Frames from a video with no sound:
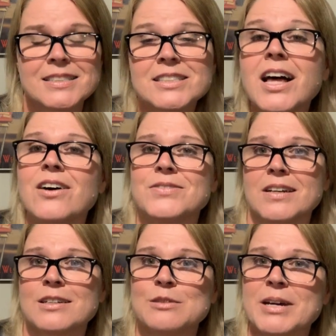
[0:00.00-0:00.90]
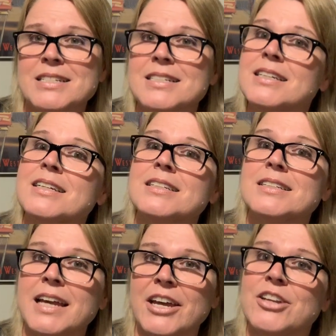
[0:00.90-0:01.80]
love talking about
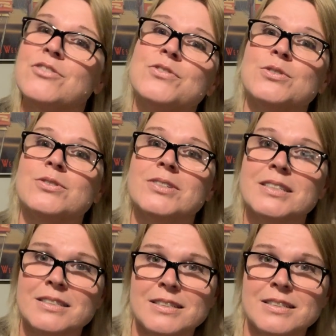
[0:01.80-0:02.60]
skin and food